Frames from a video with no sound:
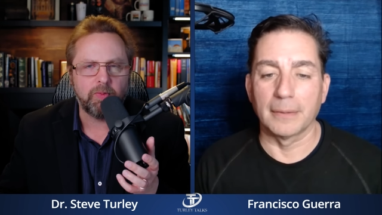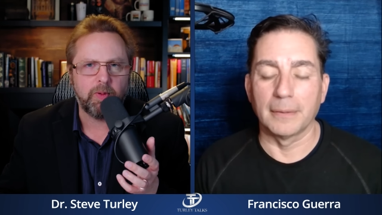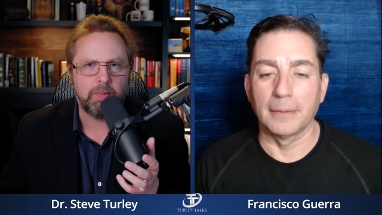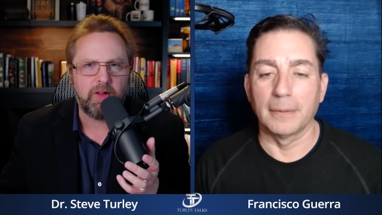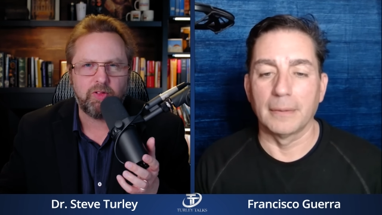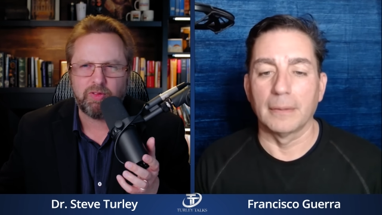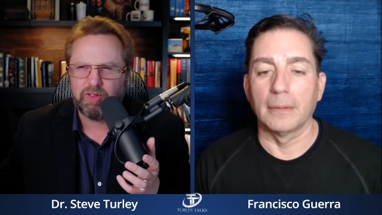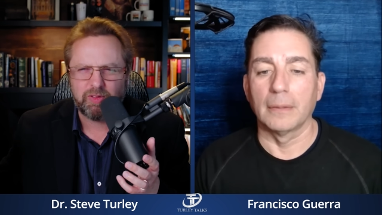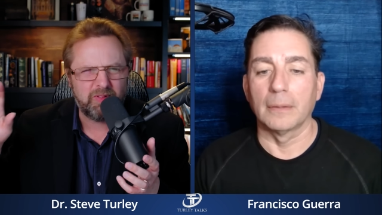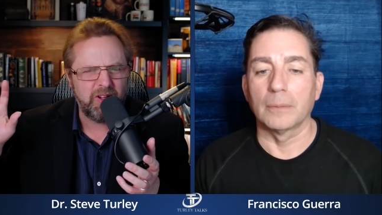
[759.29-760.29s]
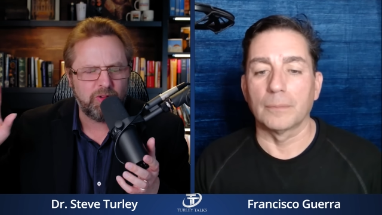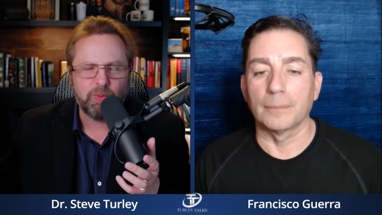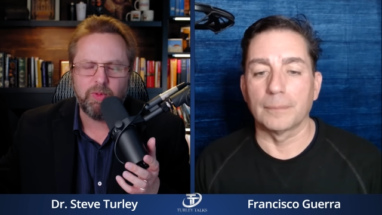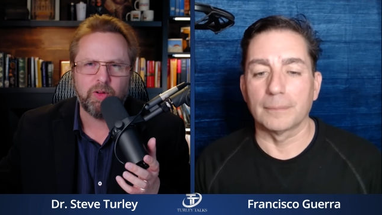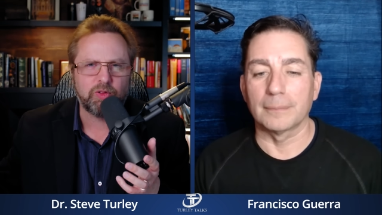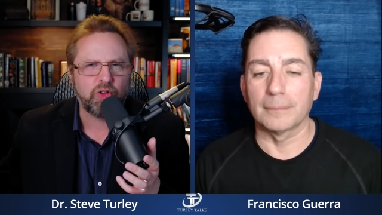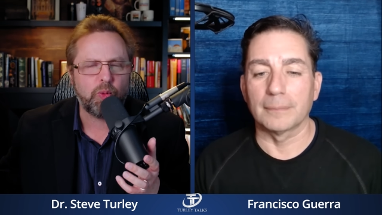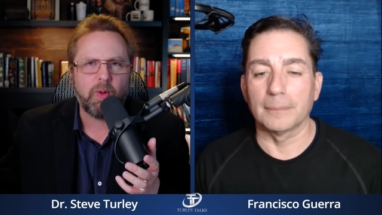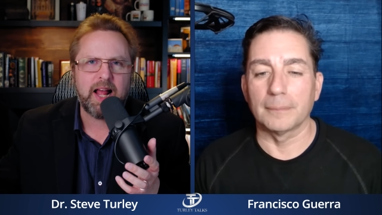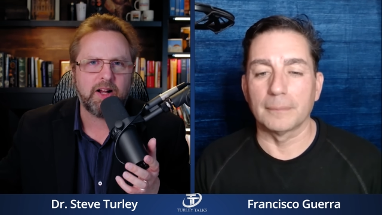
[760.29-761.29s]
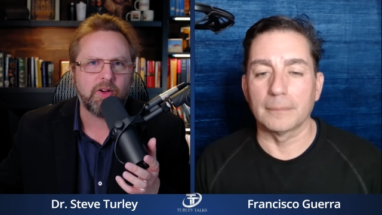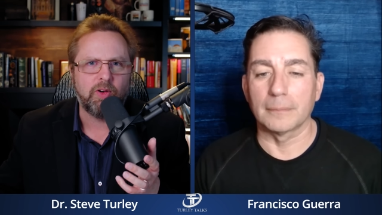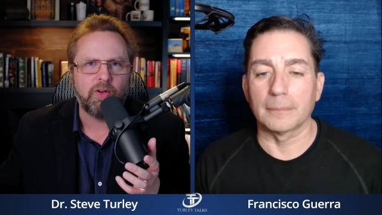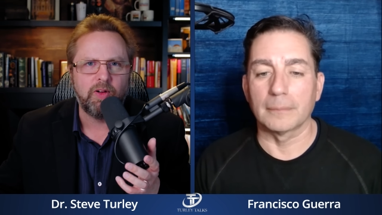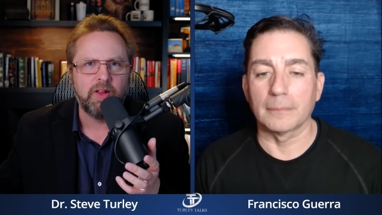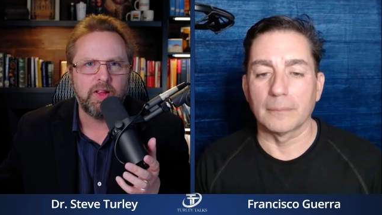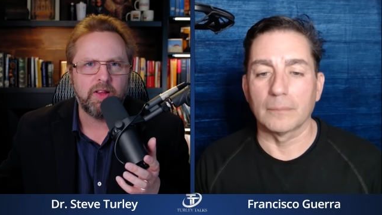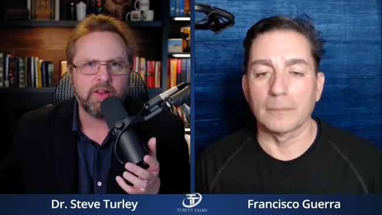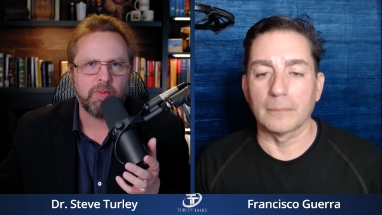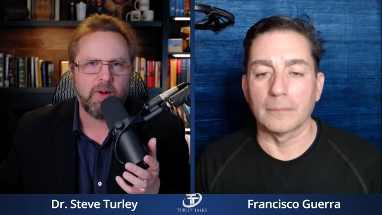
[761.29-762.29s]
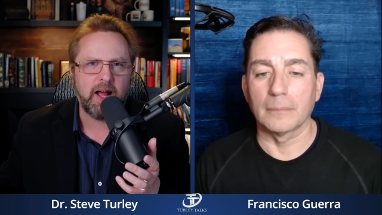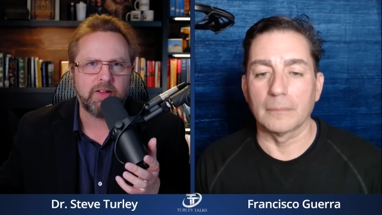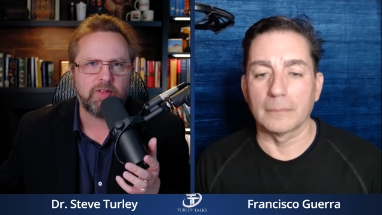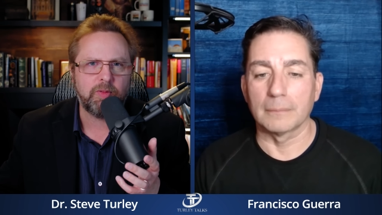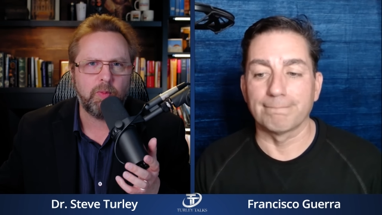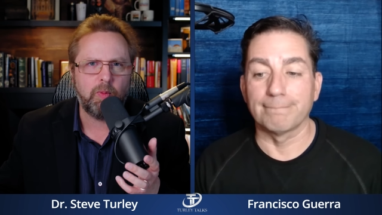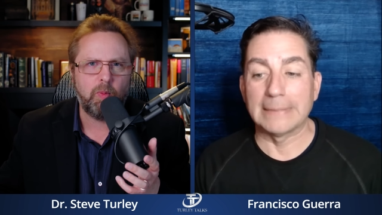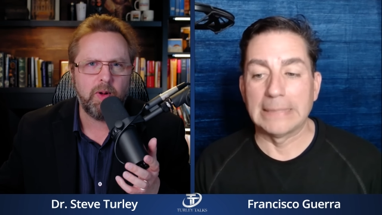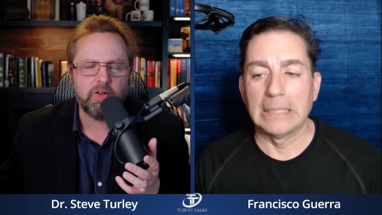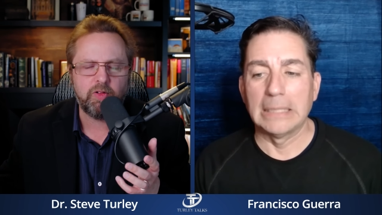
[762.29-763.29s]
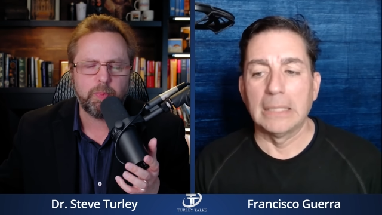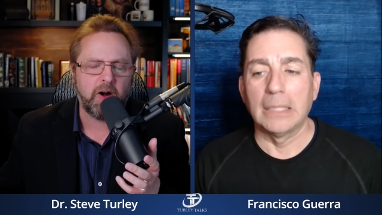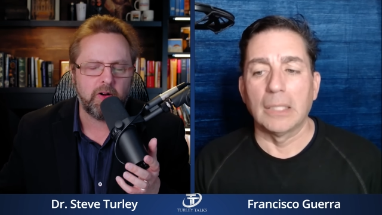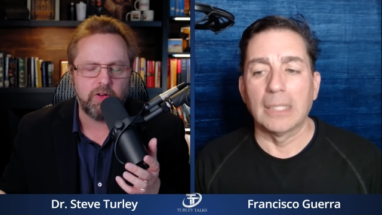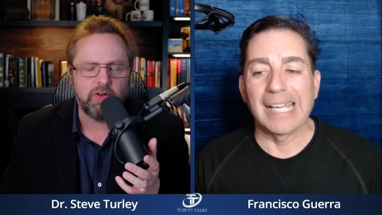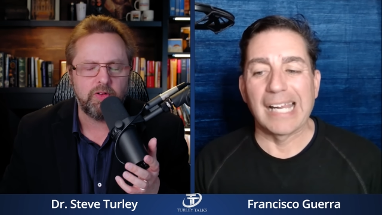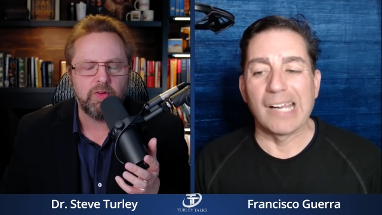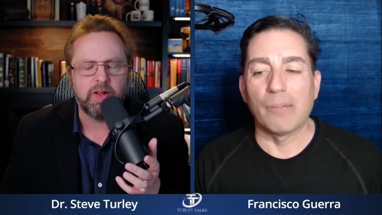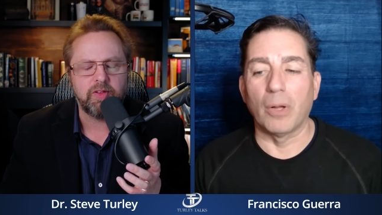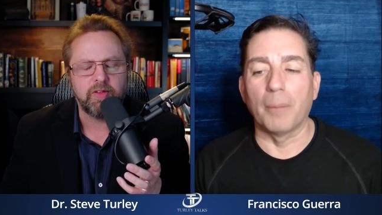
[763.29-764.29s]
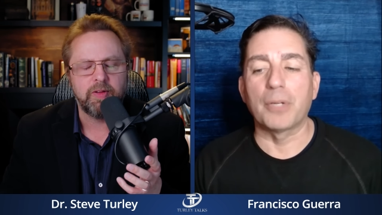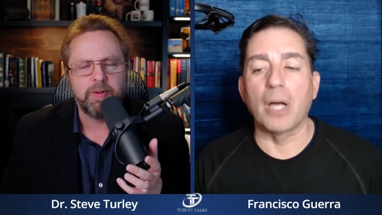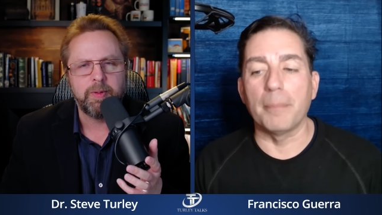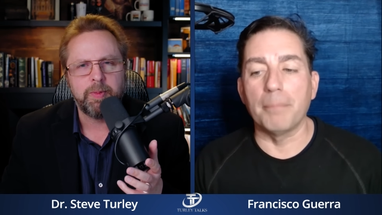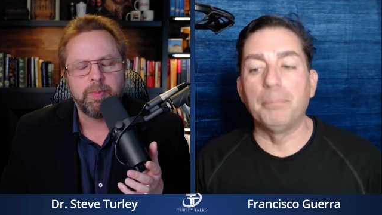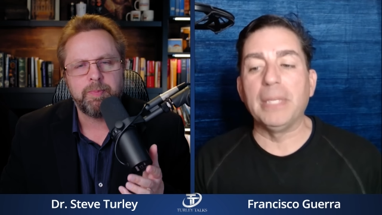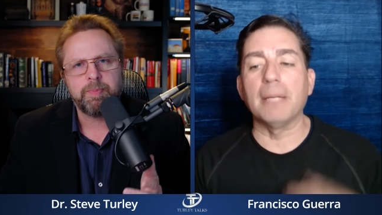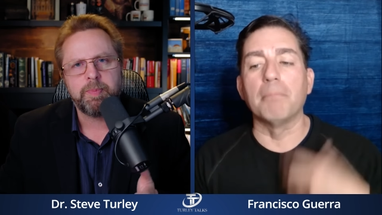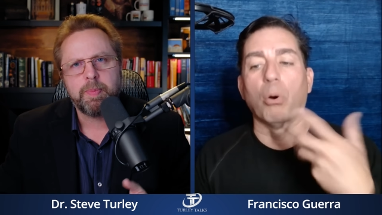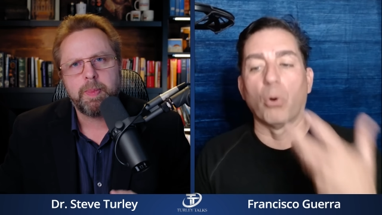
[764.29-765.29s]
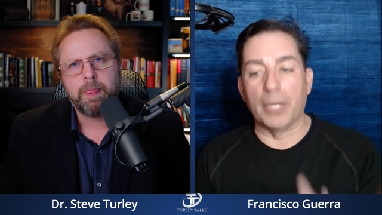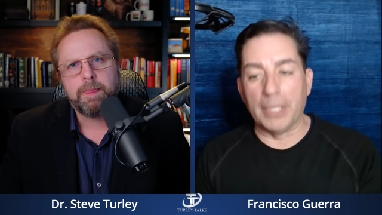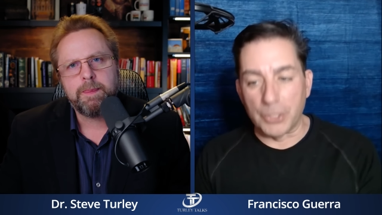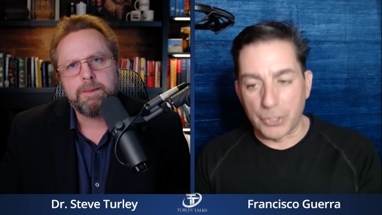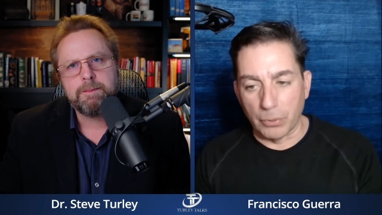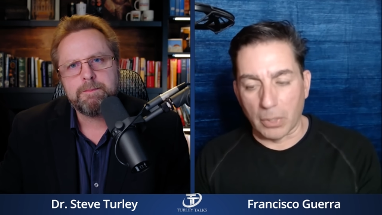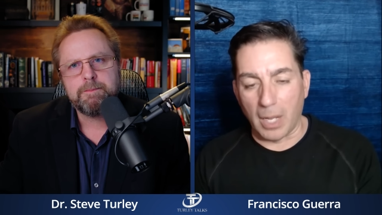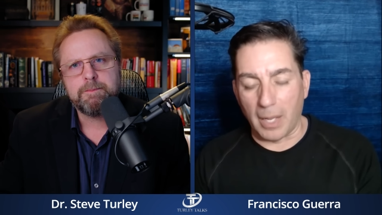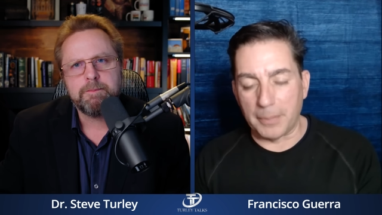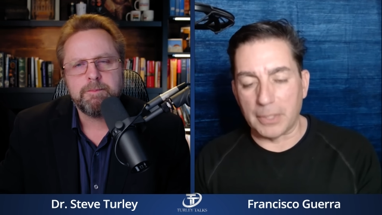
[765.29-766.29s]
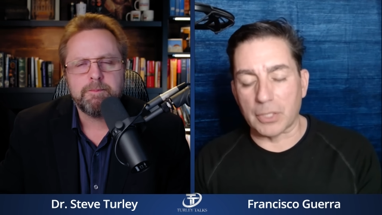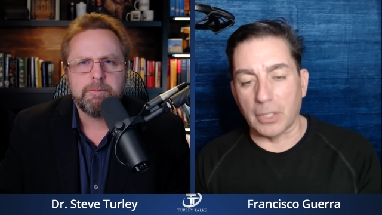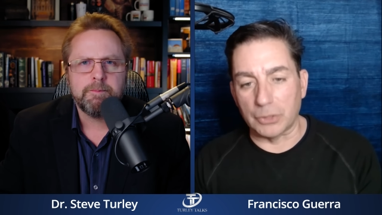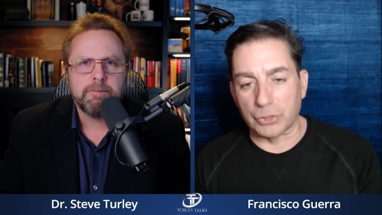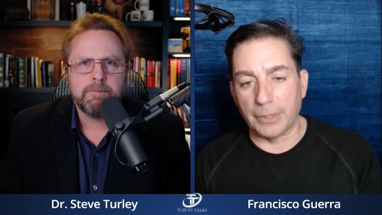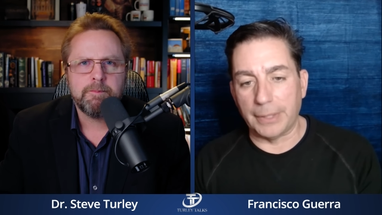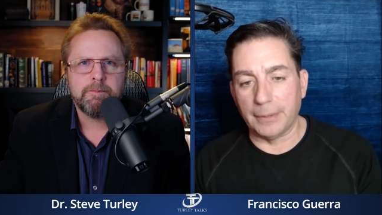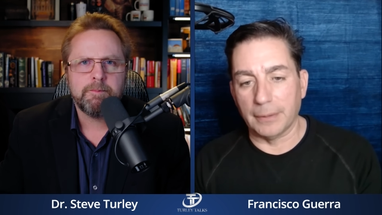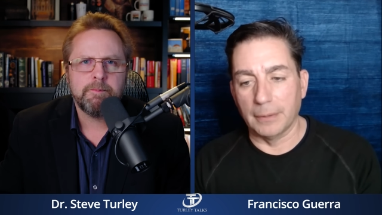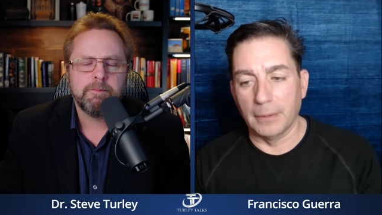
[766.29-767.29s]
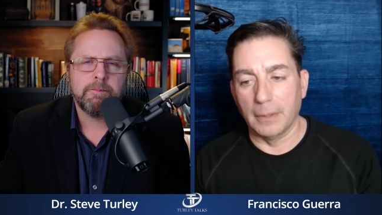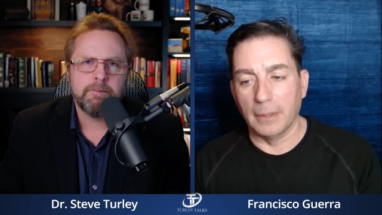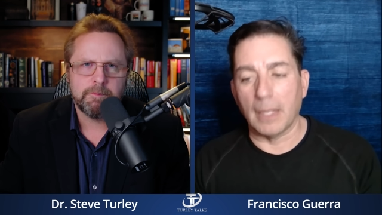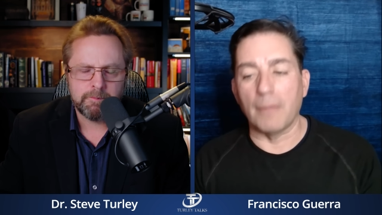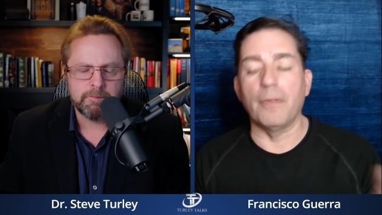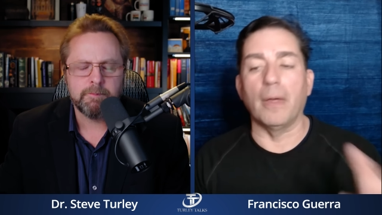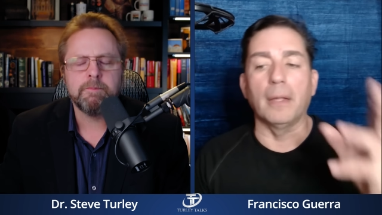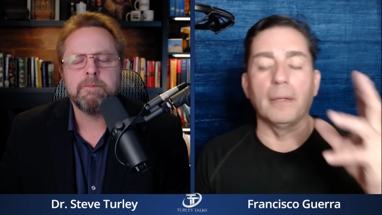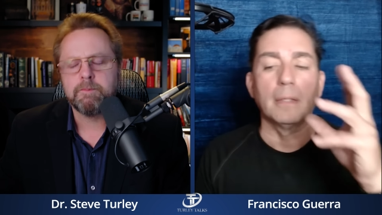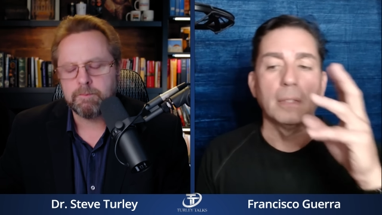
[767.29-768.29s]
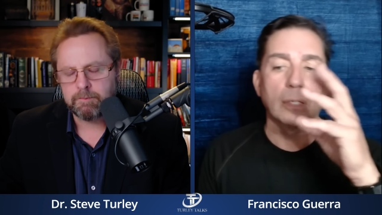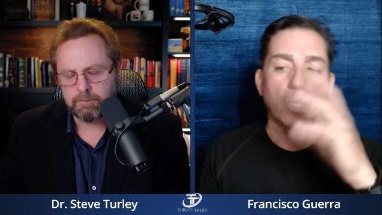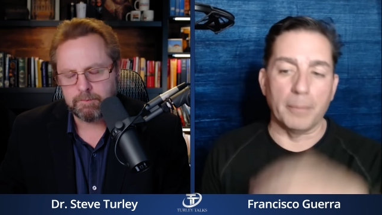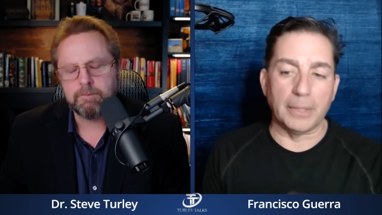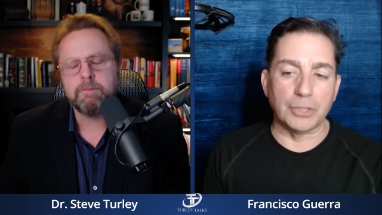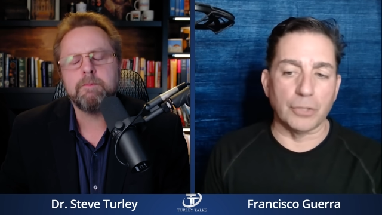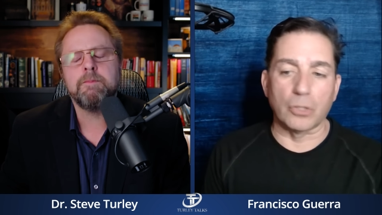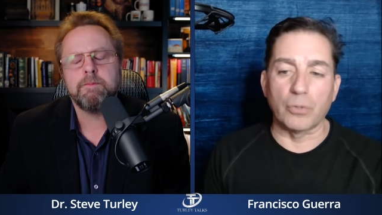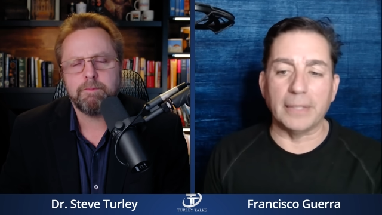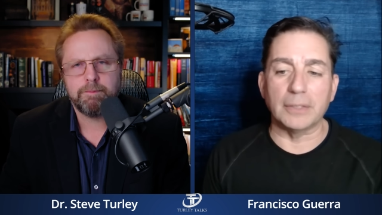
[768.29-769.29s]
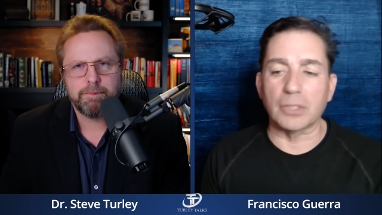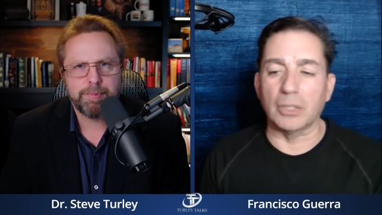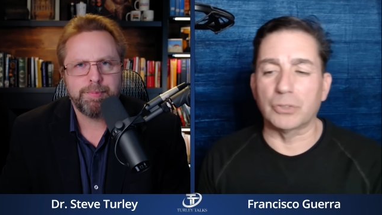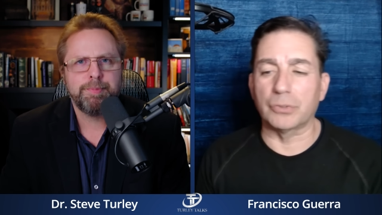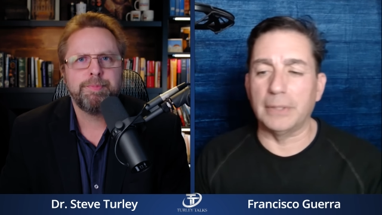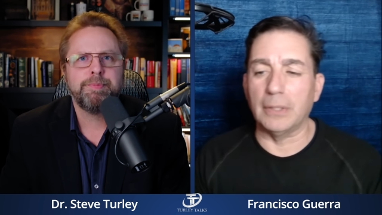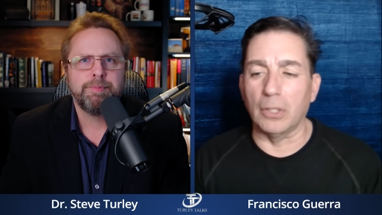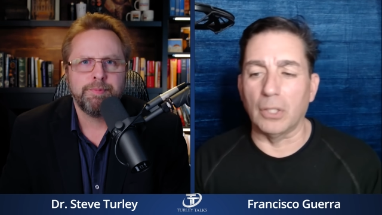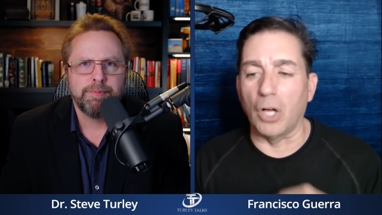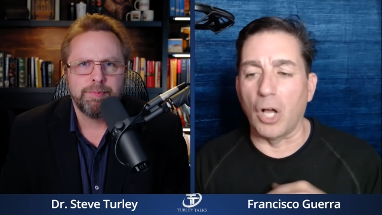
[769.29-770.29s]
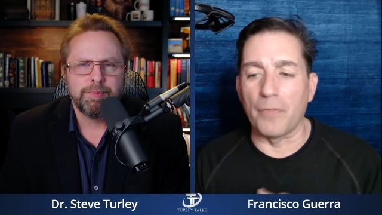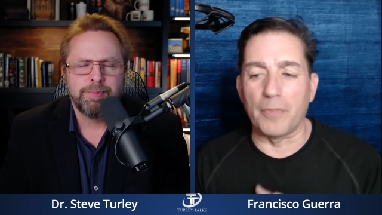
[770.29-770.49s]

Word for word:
Speaker 1: from these just these real tyrannical threats. What inspired you to do this? Well, come, being
Speaker 2: born into a communist country, and then coming to the greatest country on the